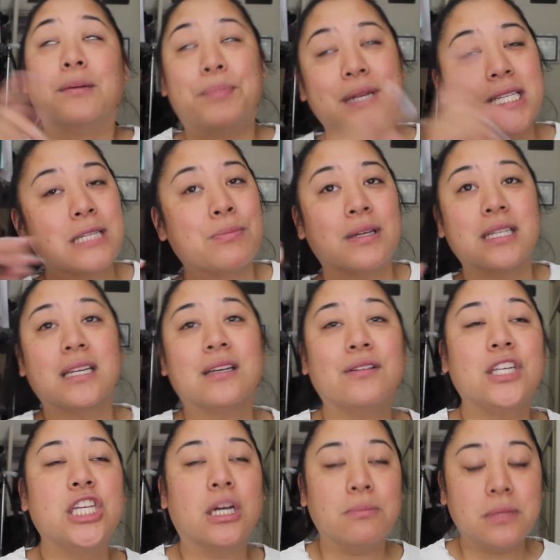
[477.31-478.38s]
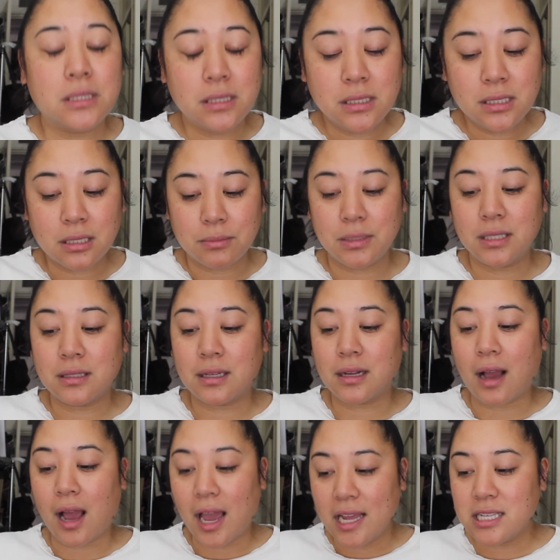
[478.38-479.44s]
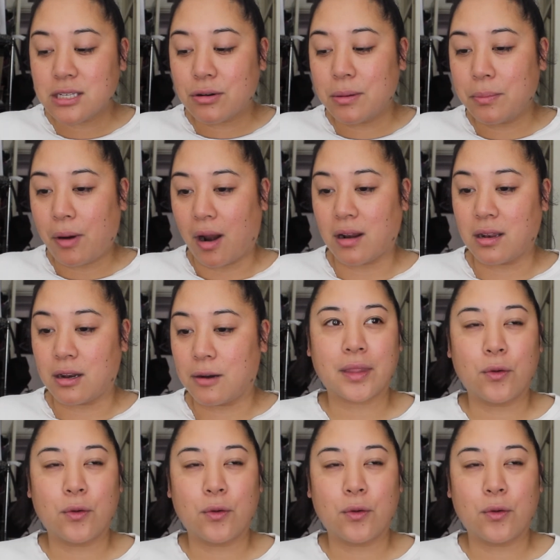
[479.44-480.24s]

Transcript: But it smells like a yummy, yummy, like, ice cream parlor